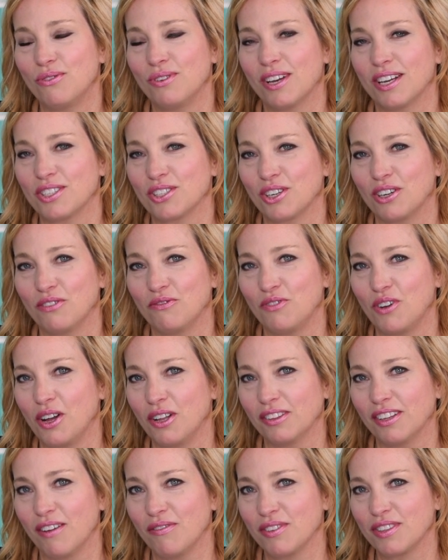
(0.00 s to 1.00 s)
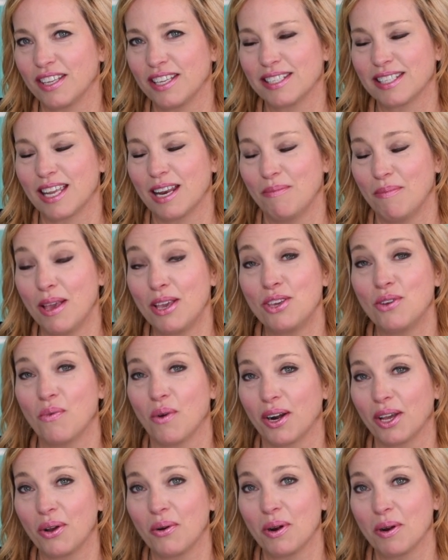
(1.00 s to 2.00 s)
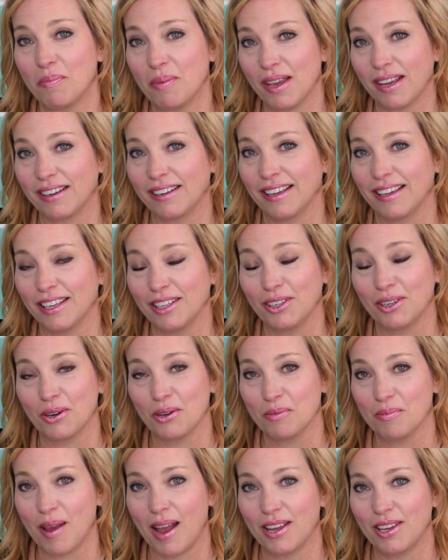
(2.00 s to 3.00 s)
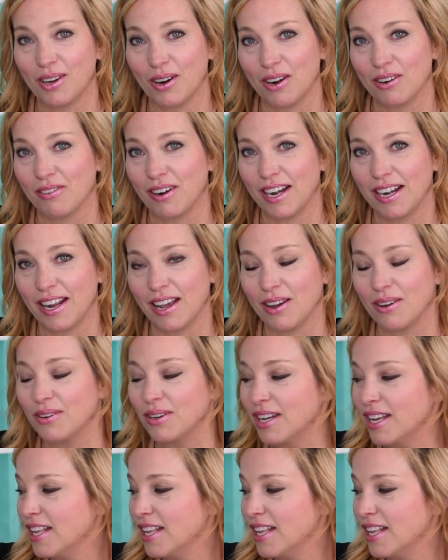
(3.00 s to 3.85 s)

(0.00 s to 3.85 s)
You guys are going to fall in love with it. It's going to make you want to go on a picnic in your own backyard right now.